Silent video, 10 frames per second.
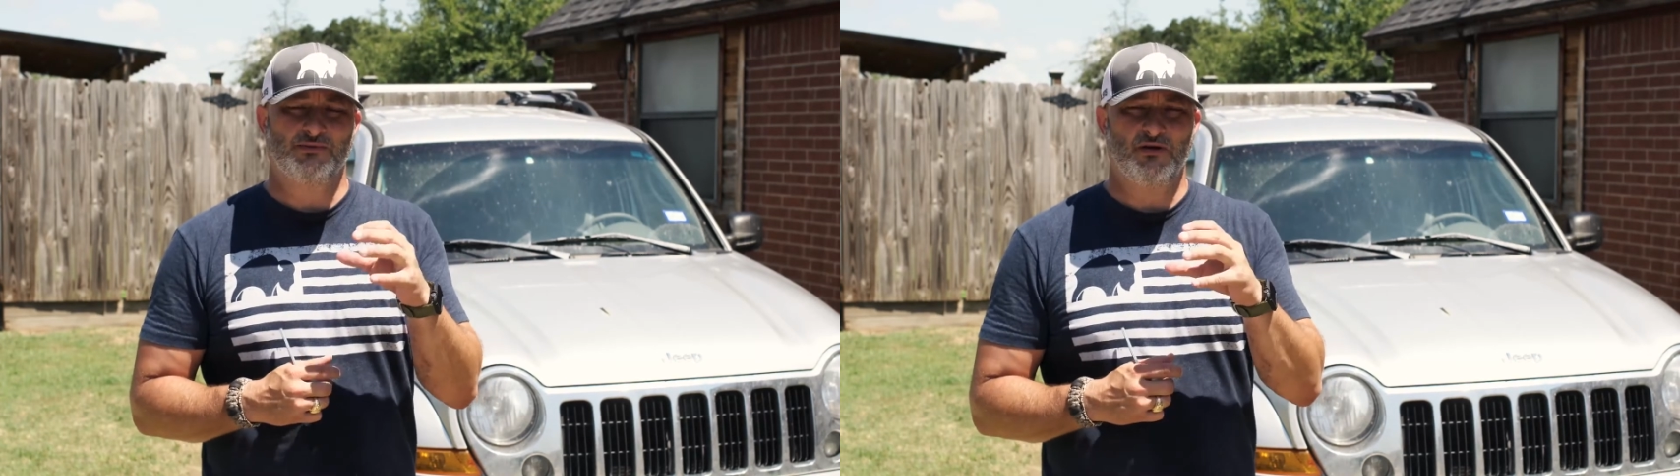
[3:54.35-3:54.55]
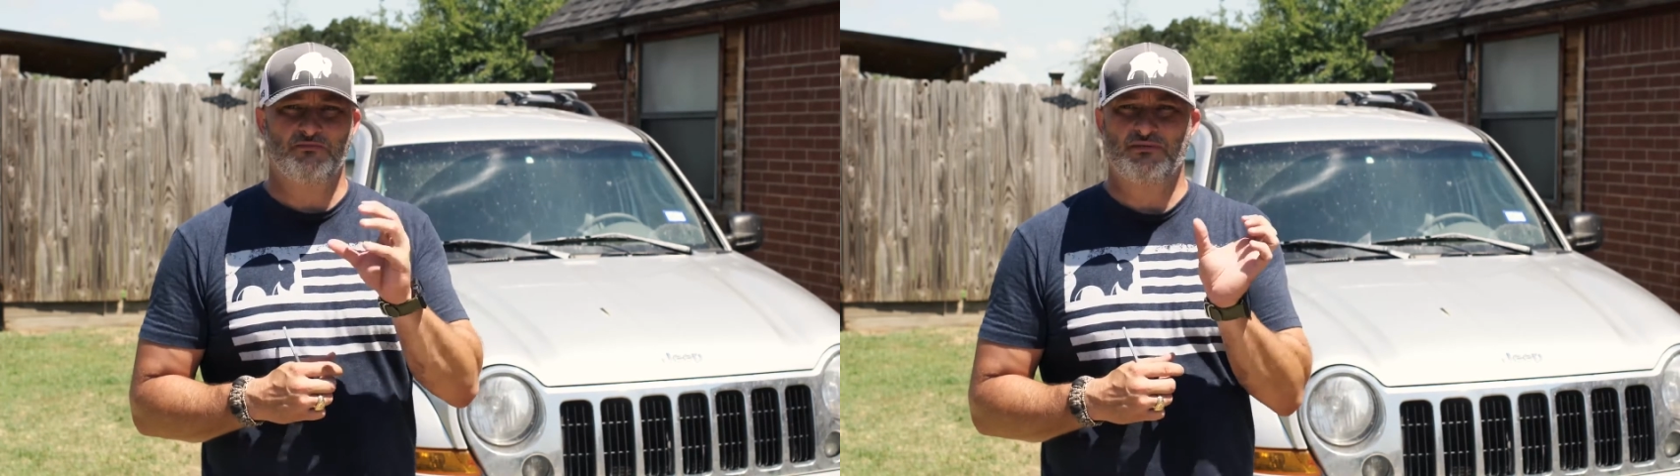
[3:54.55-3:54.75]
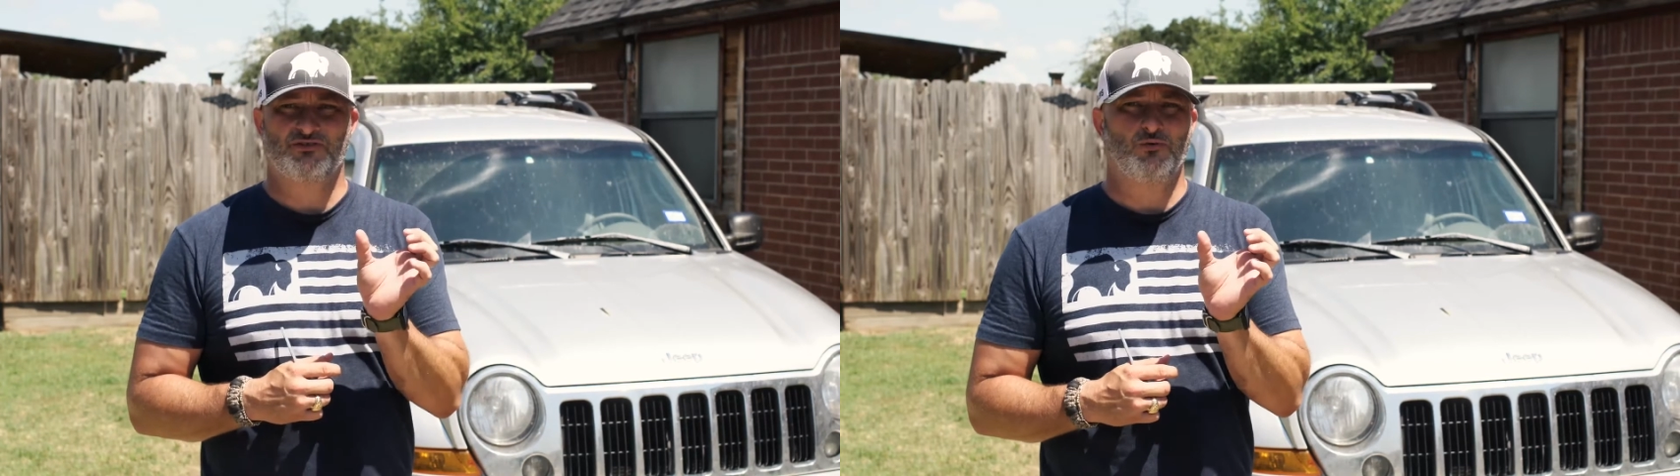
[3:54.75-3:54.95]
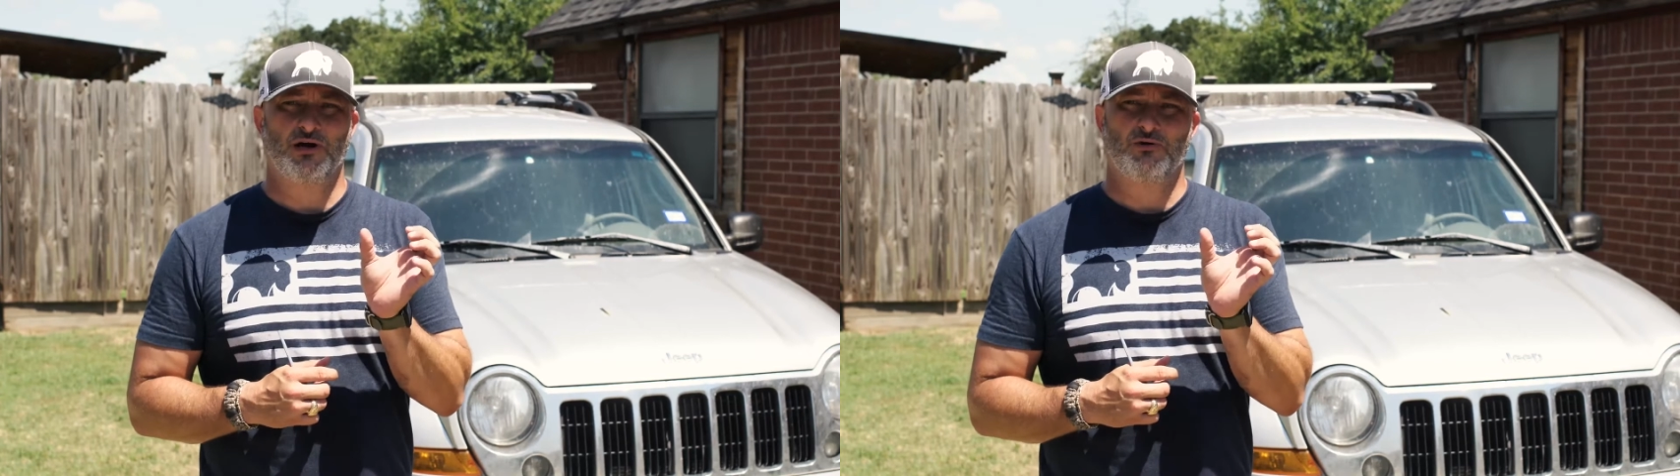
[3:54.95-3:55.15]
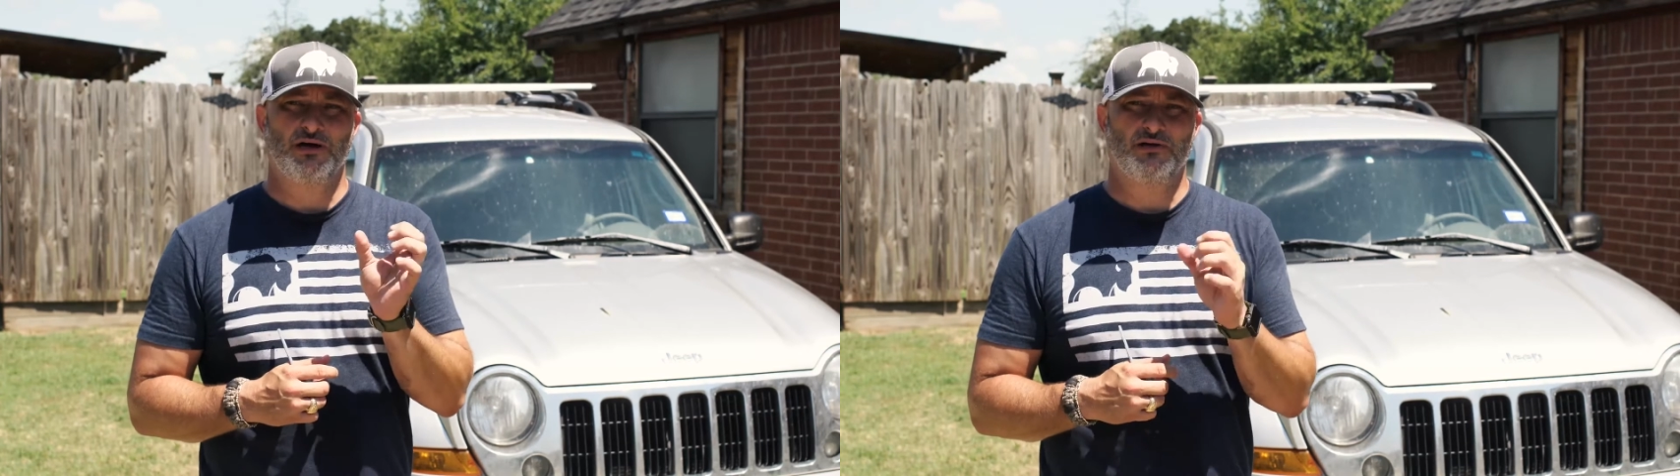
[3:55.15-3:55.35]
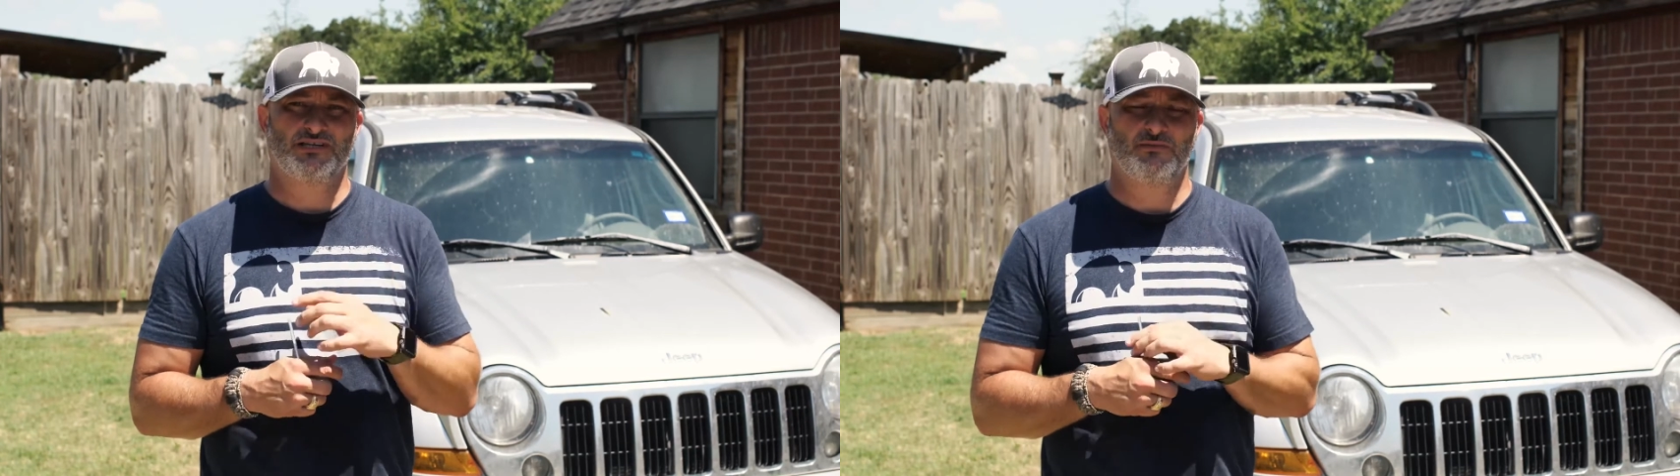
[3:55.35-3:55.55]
Some of them have square rails,